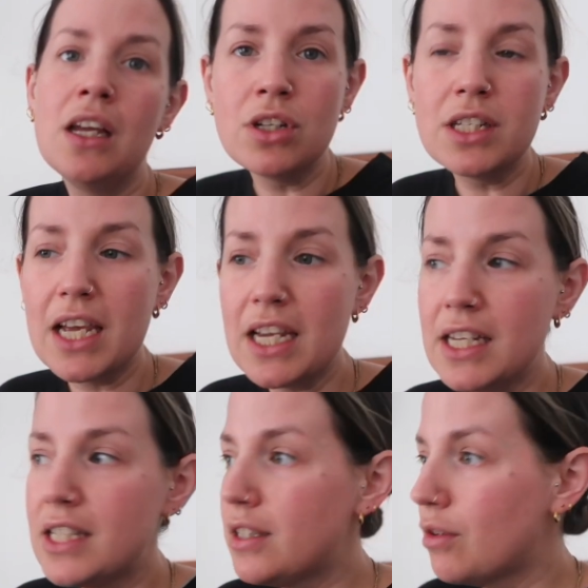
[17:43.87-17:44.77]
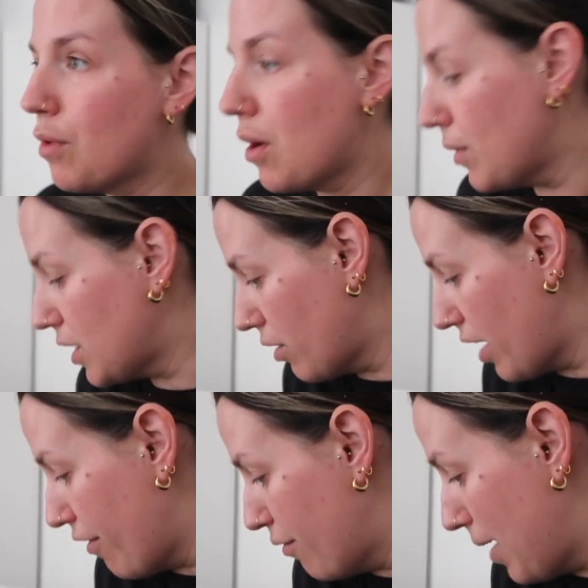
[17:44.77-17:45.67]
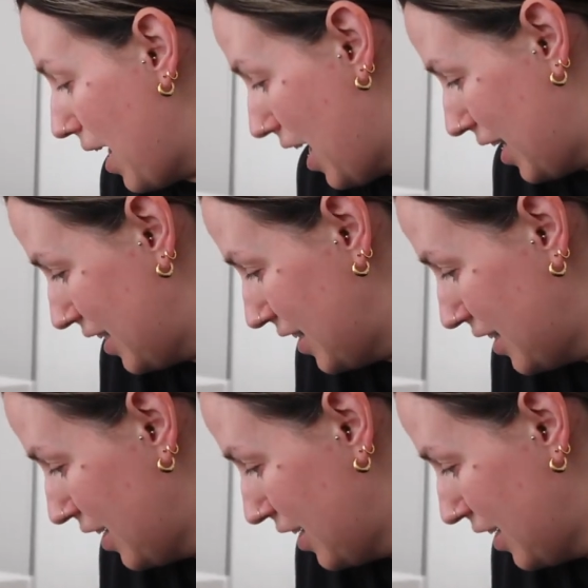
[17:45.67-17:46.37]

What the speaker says: On days where we don't have plans,